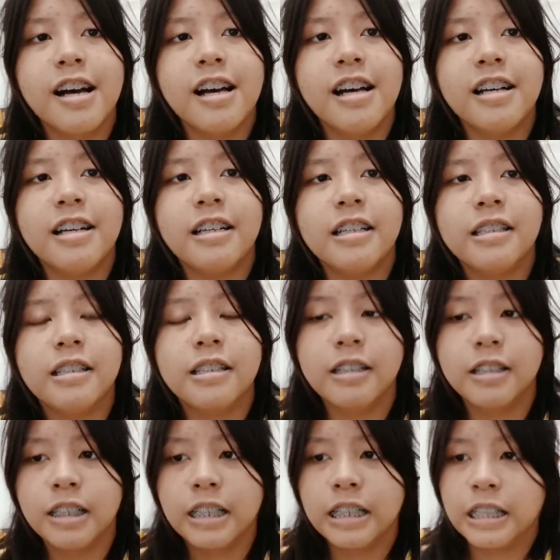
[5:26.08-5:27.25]
Yeah!
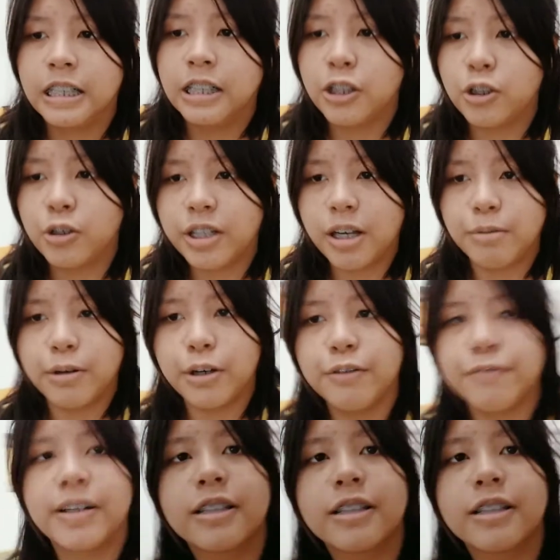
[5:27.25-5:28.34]
Kasama ko yung